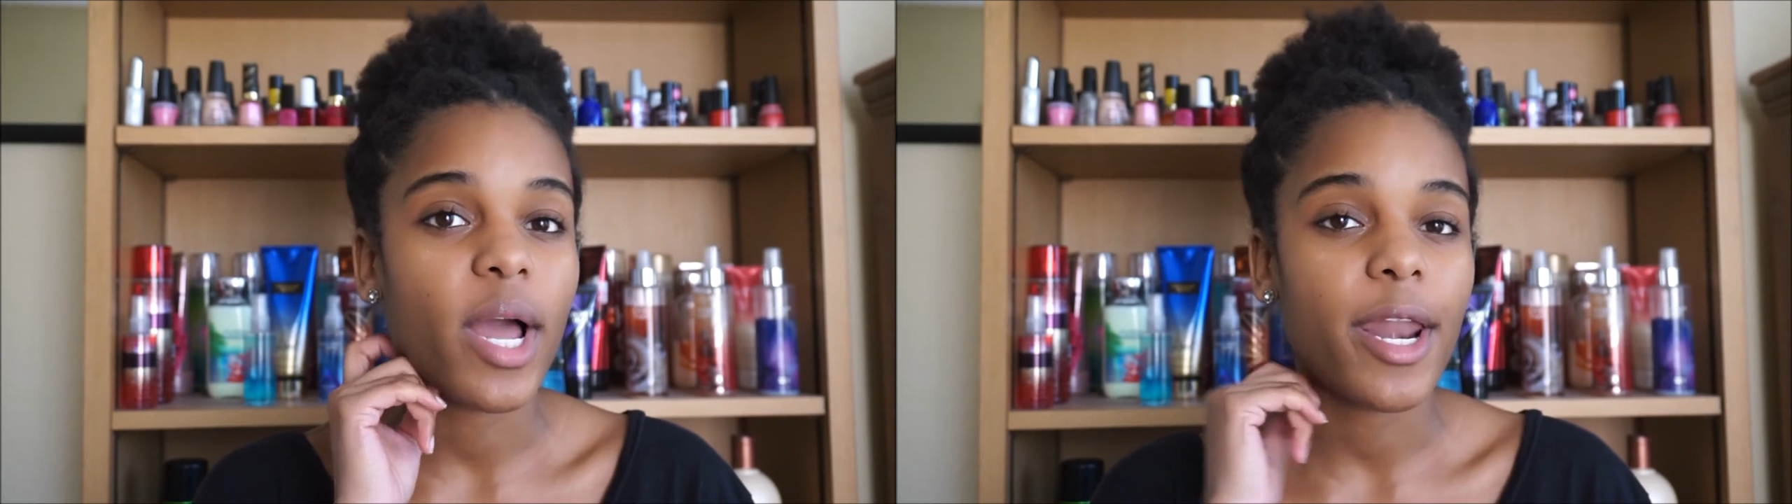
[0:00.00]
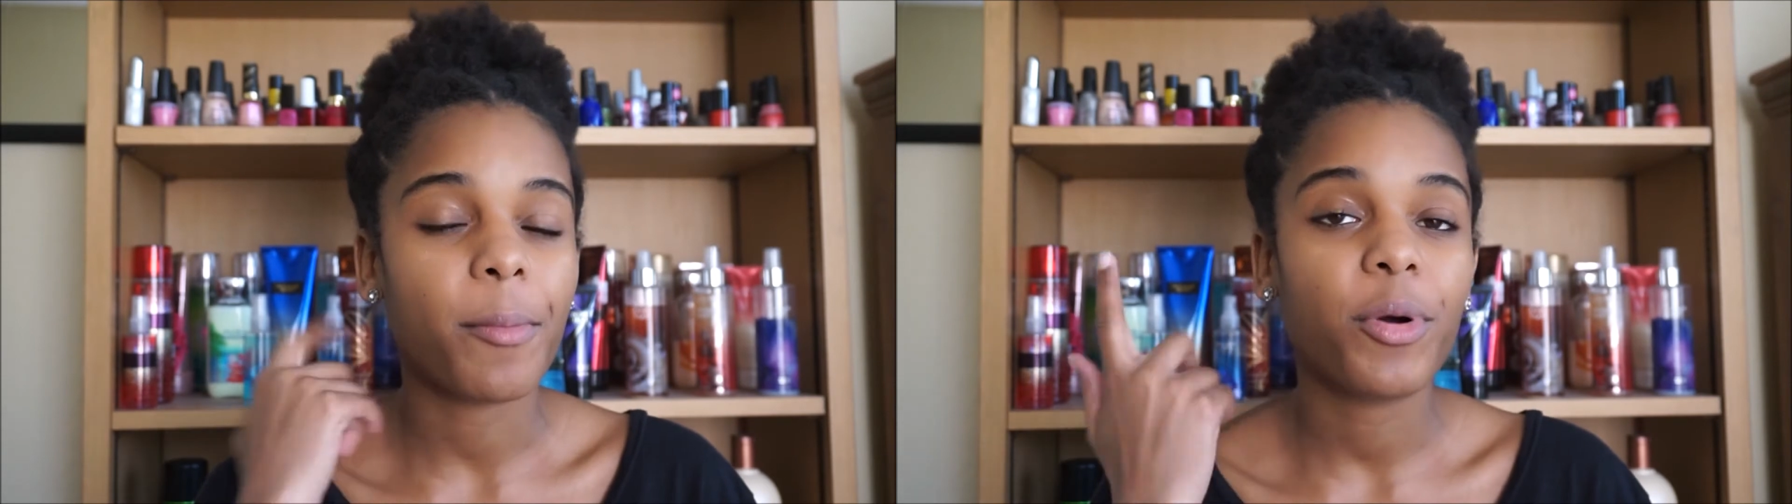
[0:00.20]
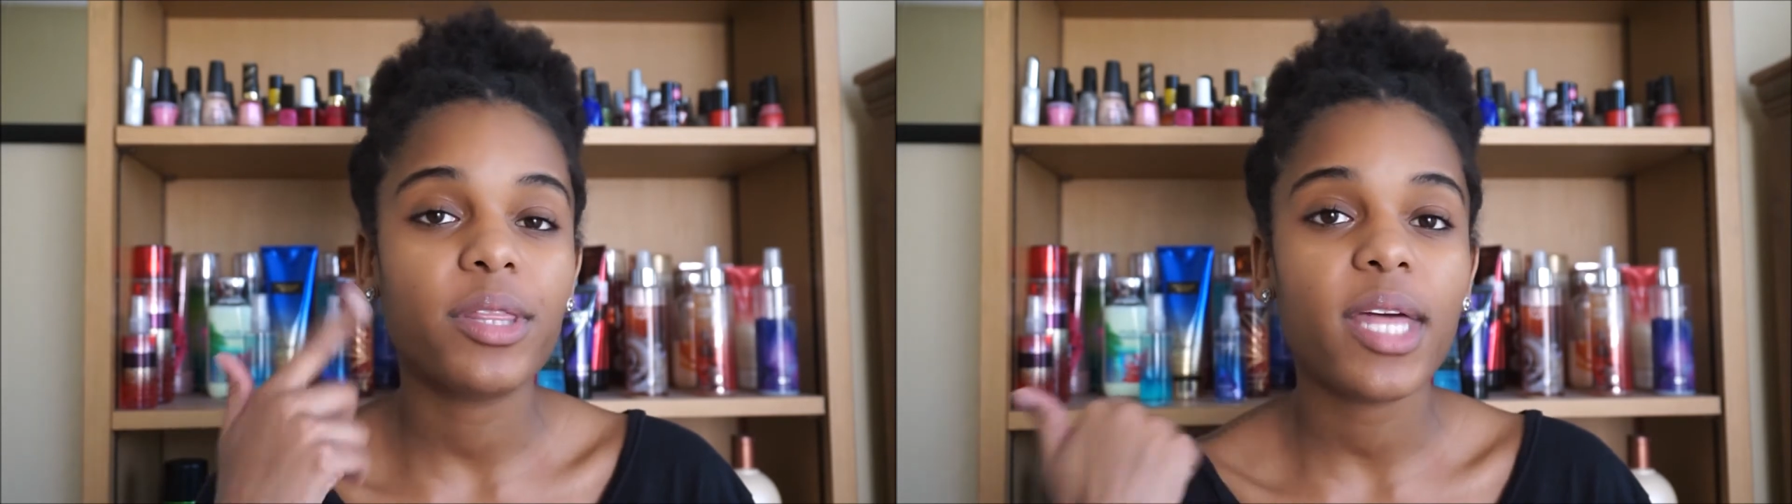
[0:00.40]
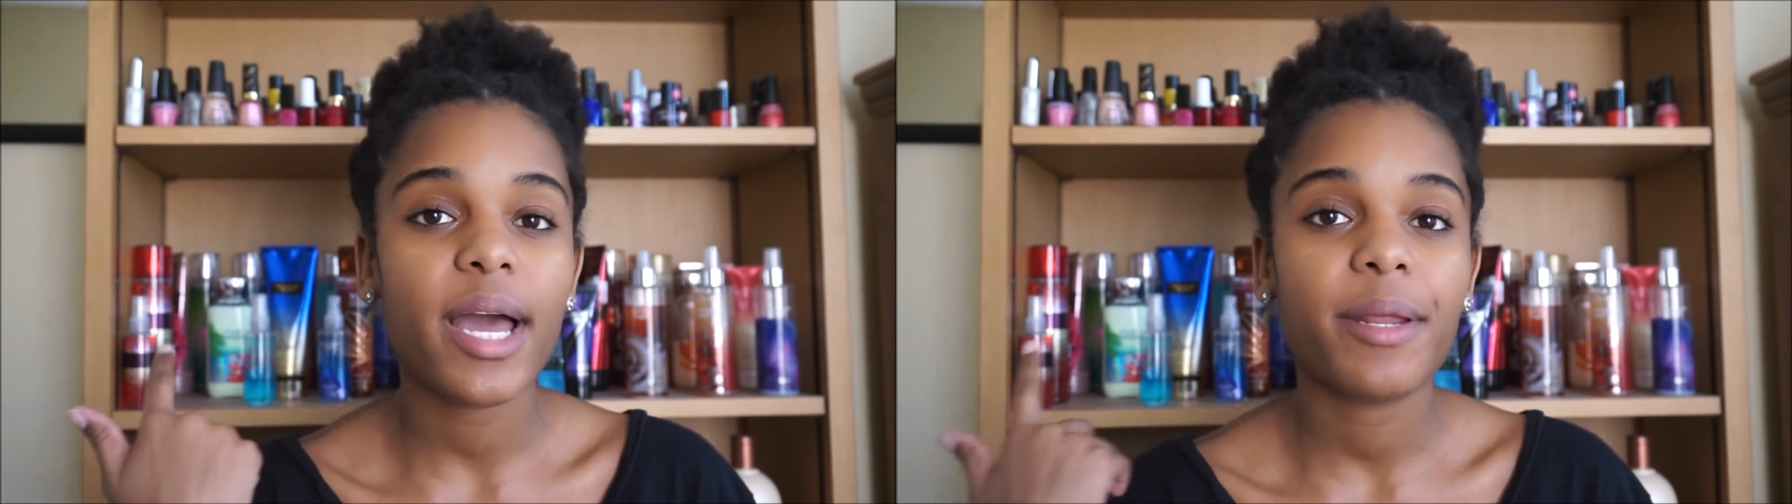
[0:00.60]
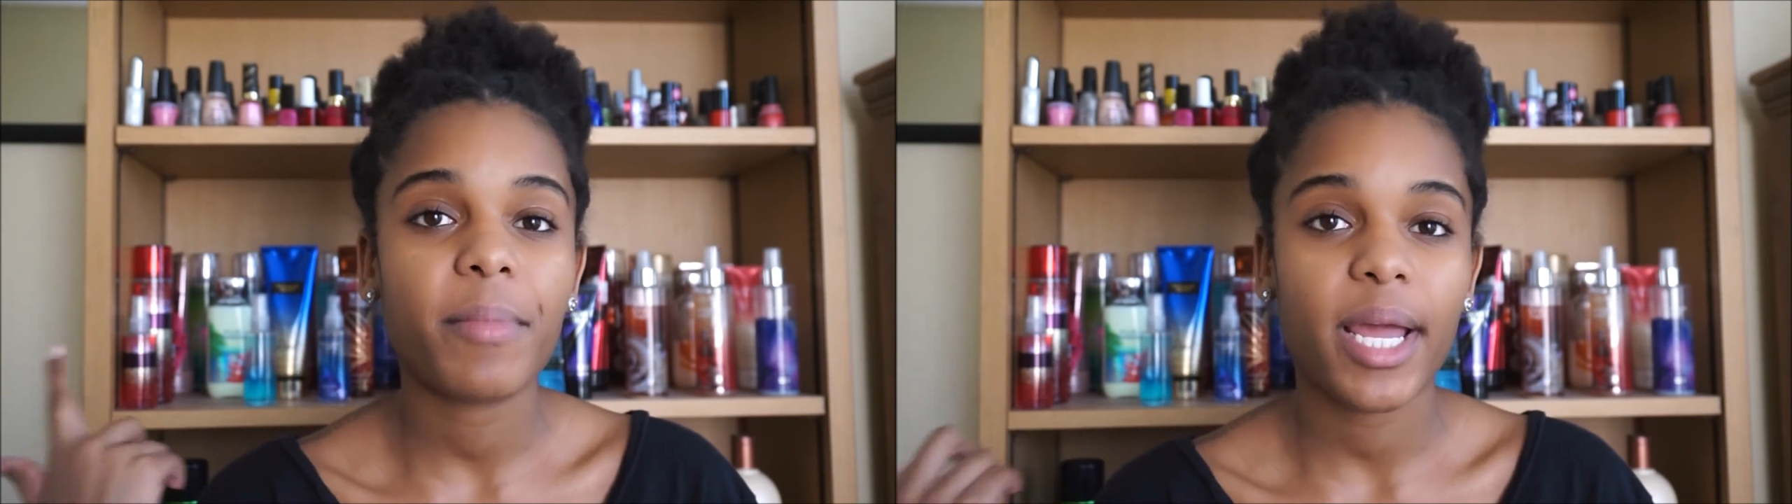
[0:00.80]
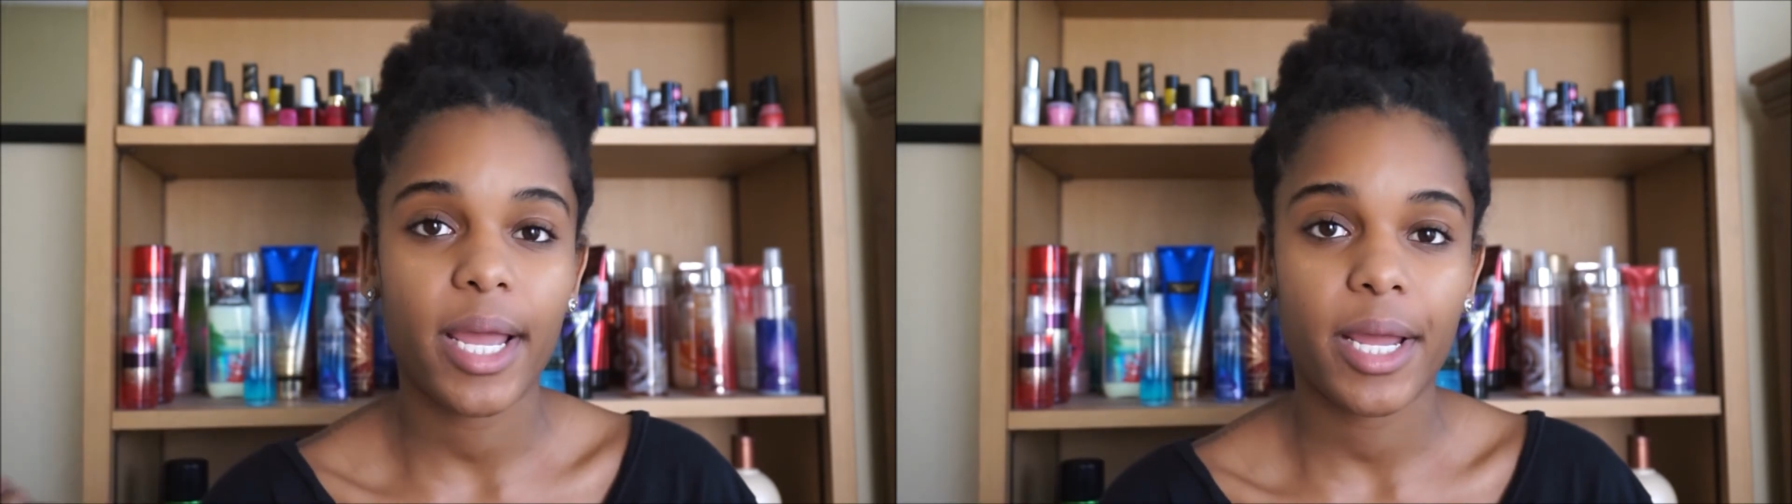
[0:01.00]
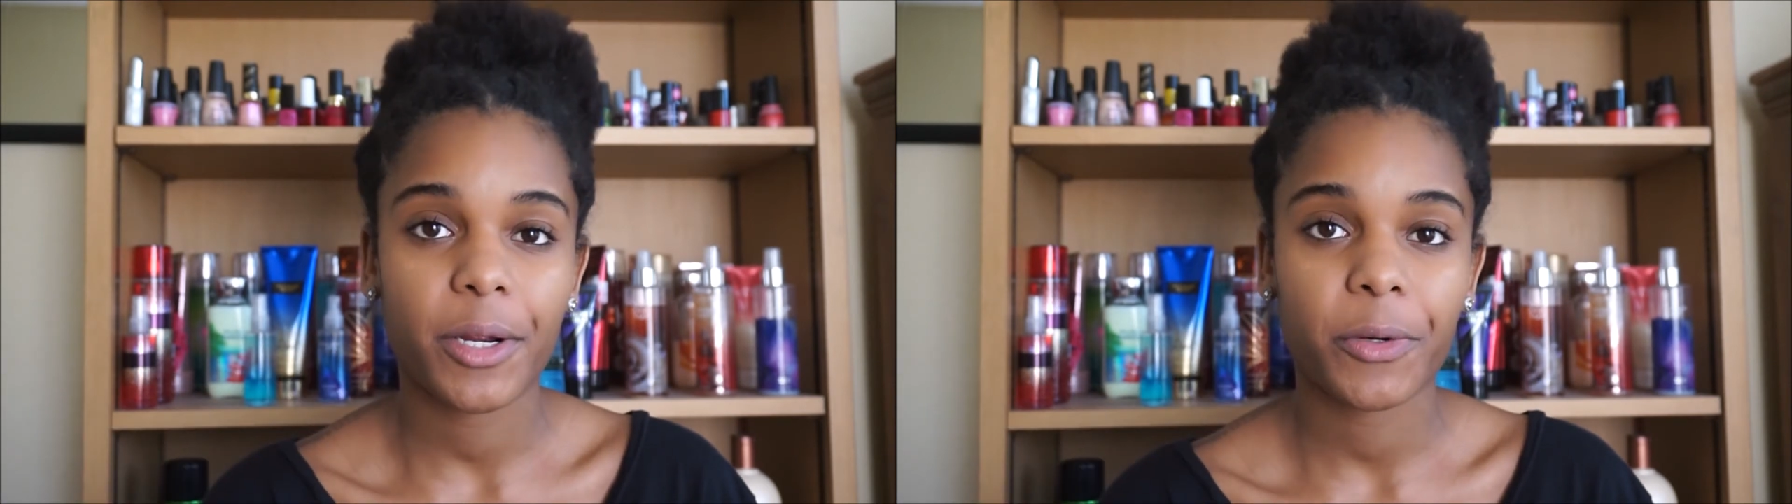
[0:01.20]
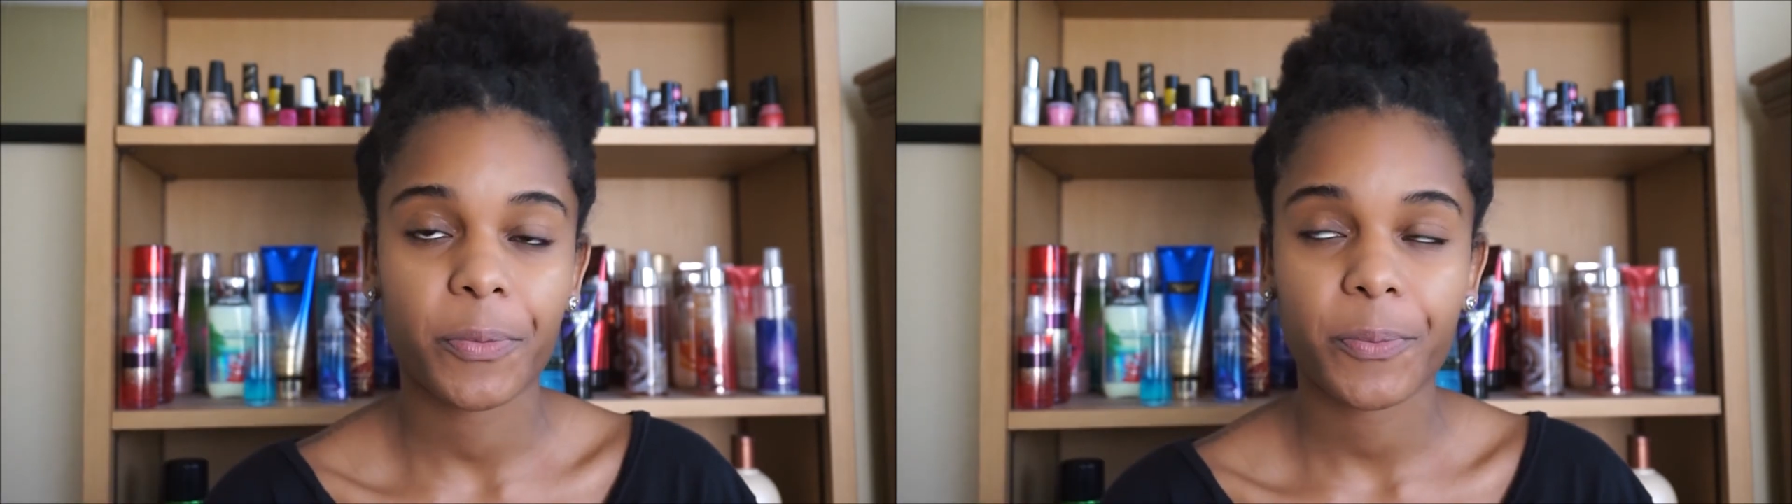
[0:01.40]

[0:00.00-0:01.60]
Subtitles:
And I put that in my hair